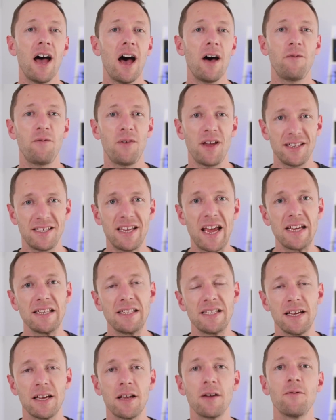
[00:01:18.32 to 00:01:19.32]
are
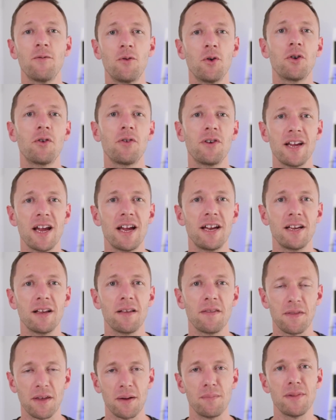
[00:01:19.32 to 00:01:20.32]
fantastic for
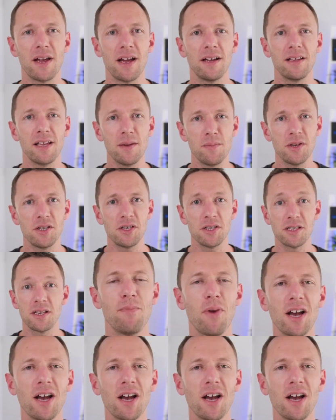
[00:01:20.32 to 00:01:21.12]
creating thumbnail images.